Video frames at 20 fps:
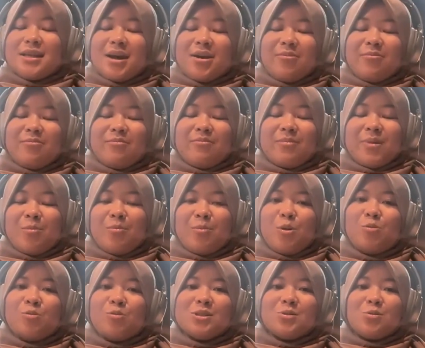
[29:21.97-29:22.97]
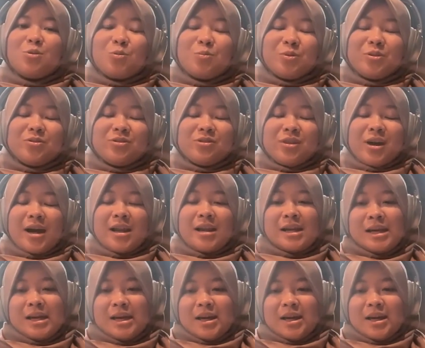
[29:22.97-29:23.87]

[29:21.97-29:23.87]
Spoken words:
I'm always open to that.